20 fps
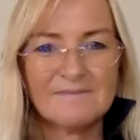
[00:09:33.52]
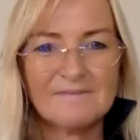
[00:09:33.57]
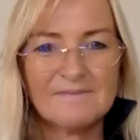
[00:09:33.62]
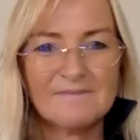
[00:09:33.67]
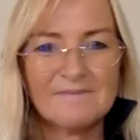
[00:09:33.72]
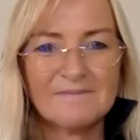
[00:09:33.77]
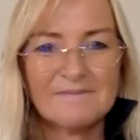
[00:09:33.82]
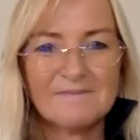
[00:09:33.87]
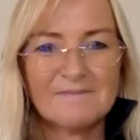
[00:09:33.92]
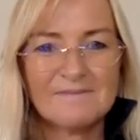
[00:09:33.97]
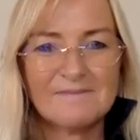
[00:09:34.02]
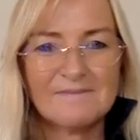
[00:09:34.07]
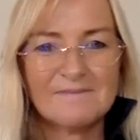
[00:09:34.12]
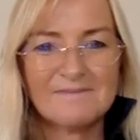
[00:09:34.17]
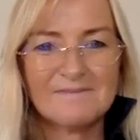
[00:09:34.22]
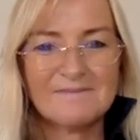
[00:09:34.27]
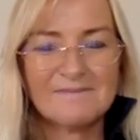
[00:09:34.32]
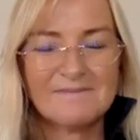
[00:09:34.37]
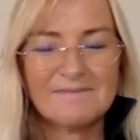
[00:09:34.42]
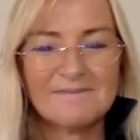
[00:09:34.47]

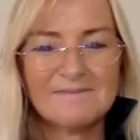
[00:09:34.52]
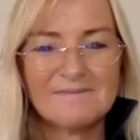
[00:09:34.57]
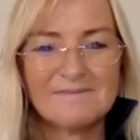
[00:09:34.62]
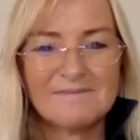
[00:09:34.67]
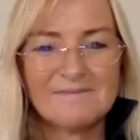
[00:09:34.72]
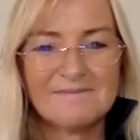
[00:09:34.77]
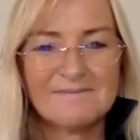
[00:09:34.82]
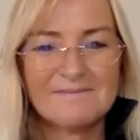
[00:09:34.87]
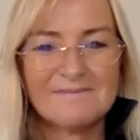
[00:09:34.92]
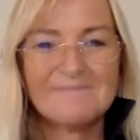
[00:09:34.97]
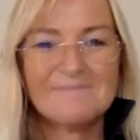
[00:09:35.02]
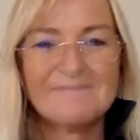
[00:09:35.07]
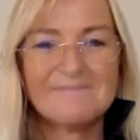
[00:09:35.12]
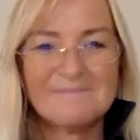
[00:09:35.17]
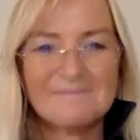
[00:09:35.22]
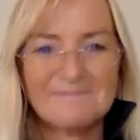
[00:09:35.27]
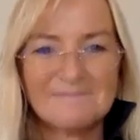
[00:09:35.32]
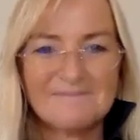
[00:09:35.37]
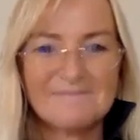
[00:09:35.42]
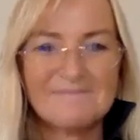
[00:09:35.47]

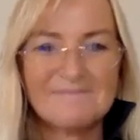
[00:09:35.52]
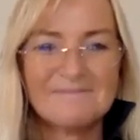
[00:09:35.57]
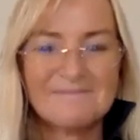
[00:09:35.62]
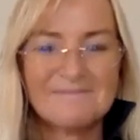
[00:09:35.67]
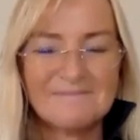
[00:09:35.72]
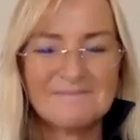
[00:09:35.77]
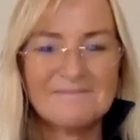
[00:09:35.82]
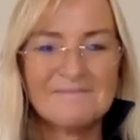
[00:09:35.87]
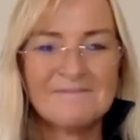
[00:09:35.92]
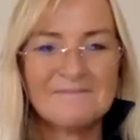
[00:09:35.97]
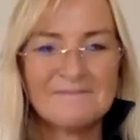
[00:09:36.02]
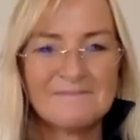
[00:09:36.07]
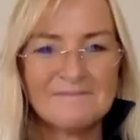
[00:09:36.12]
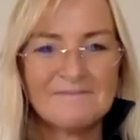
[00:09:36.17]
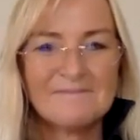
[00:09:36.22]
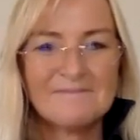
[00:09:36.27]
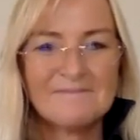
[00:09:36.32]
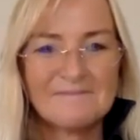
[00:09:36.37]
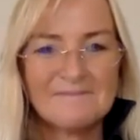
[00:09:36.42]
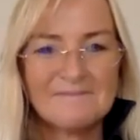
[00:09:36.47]

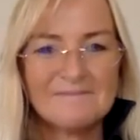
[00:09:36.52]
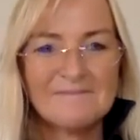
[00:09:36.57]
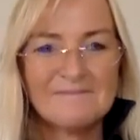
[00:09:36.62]
This person isn't speaking.